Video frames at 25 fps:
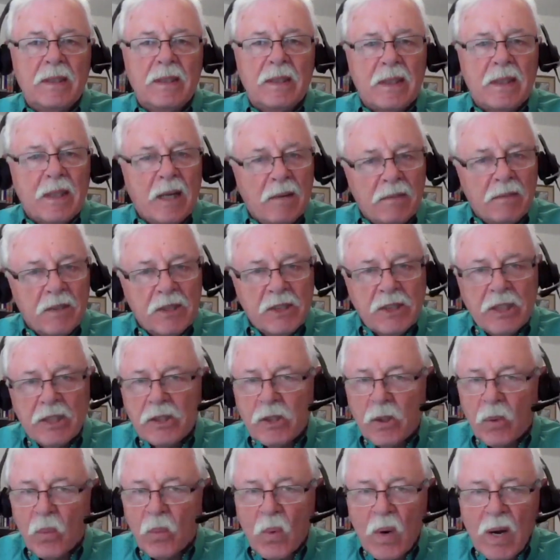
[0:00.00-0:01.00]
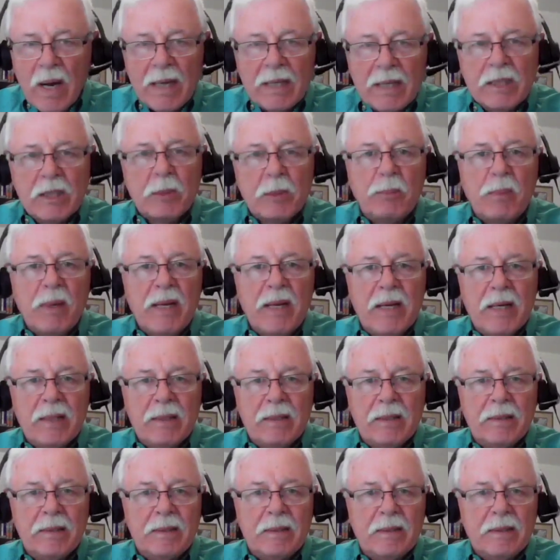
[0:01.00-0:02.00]
covers such a wide
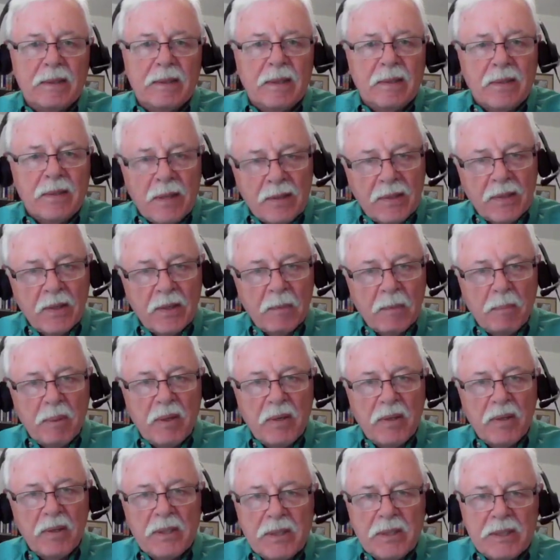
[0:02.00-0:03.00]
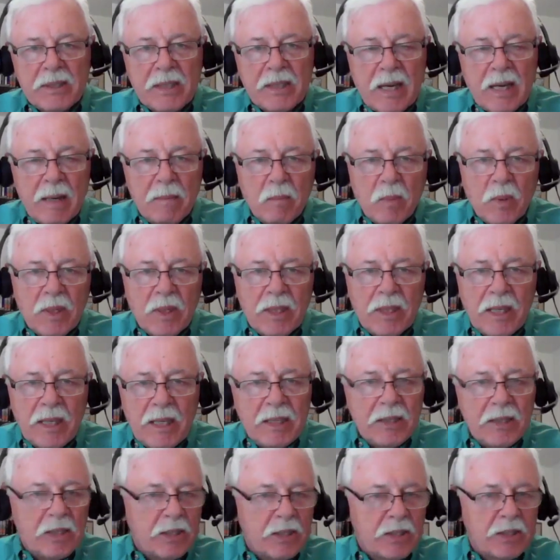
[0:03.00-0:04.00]
span that there are periods in time where
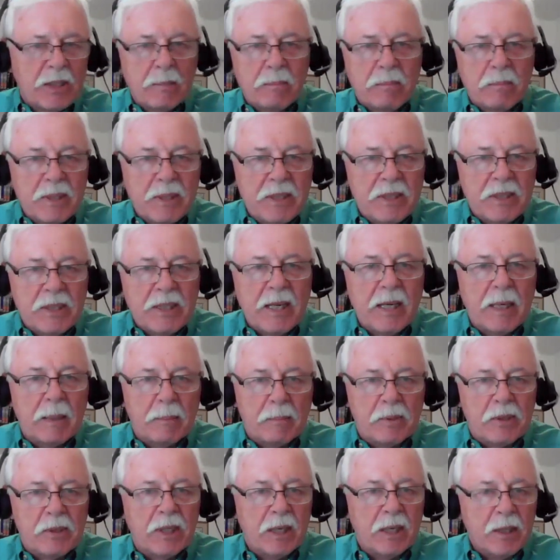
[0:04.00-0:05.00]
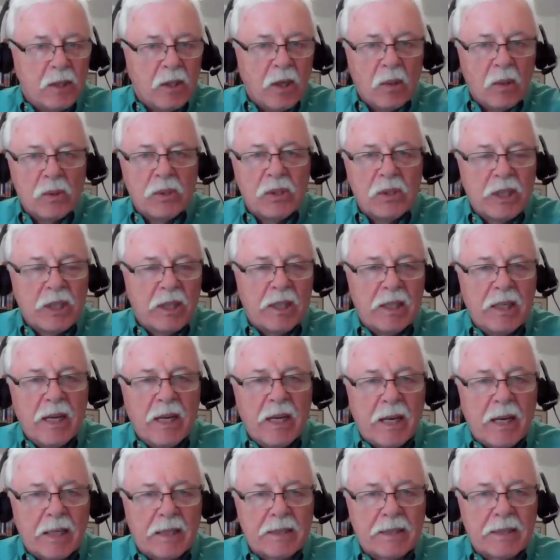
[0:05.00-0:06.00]
he just simply skips and goes to the
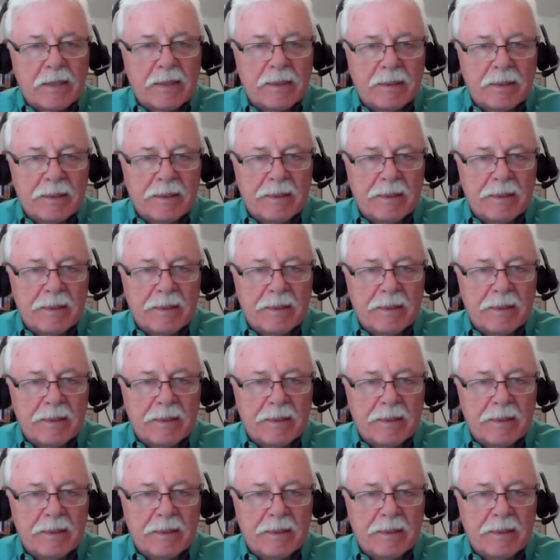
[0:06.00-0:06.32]
next.